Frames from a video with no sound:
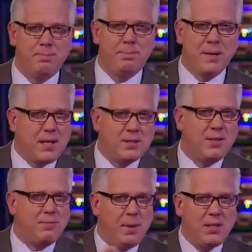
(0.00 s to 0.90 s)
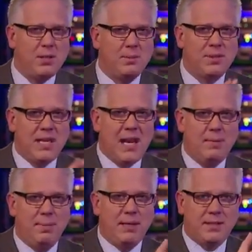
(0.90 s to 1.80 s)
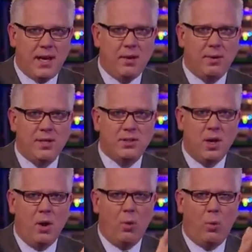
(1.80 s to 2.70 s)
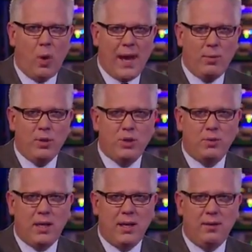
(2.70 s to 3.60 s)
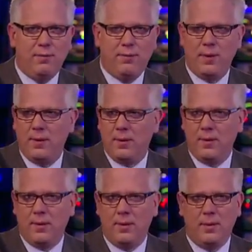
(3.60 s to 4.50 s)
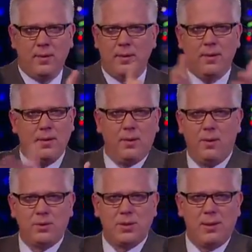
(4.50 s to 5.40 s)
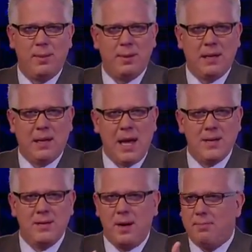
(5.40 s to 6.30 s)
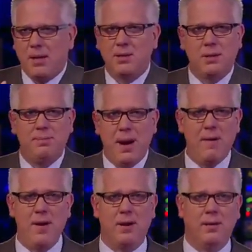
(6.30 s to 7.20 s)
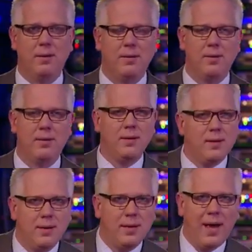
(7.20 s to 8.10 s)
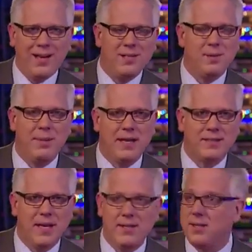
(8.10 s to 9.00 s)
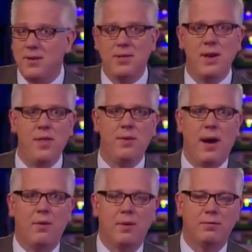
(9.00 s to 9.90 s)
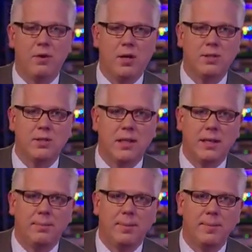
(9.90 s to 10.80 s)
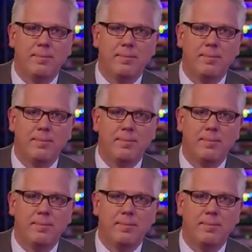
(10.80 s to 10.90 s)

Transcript: Because if Muslims can't be terrorists, why would you give Osama bin Laden a Muslim burial? That doesn't make sense. There's another hour of lost sleep.